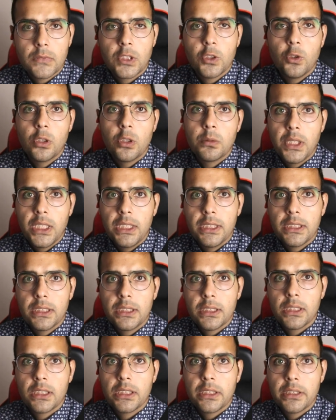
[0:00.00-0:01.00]

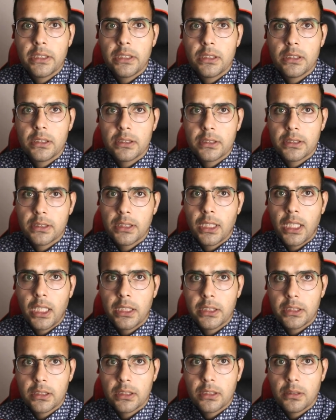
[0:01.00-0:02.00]
Normally
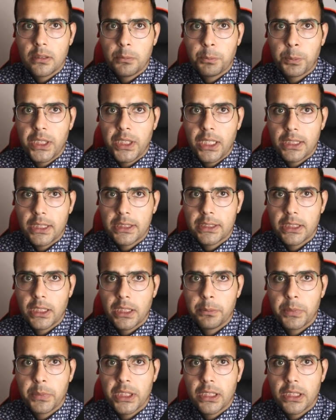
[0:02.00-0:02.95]
inside blockchain,